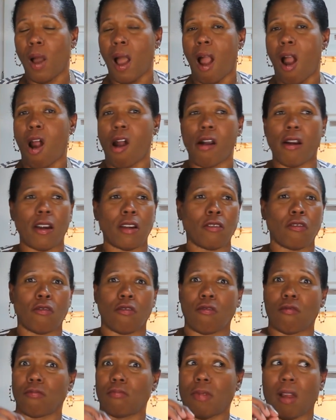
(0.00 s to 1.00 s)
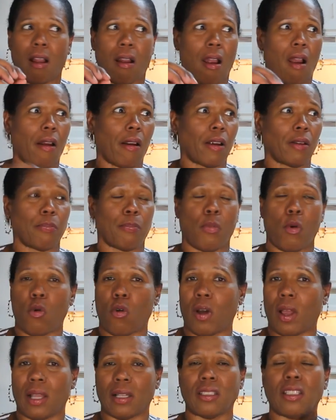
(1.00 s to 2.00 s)
hard, hard
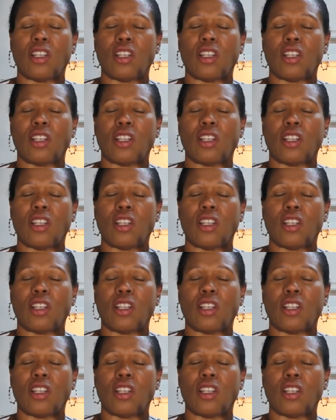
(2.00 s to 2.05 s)
boiled.